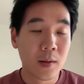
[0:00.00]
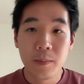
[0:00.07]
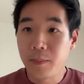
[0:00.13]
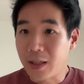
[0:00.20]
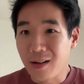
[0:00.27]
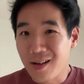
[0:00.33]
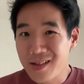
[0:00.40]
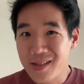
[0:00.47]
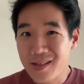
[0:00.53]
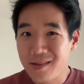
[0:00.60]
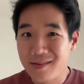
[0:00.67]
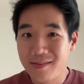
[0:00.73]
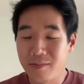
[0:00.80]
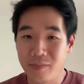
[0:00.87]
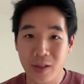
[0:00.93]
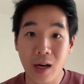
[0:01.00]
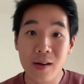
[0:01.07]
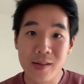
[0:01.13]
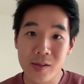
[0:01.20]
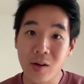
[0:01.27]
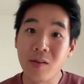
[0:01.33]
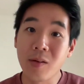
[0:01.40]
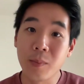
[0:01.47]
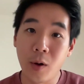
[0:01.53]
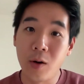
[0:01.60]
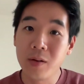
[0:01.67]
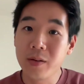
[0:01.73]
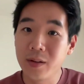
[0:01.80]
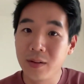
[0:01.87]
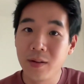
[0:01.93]
because we are so
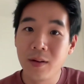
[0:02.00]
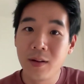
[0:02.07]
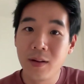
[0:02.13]
remote,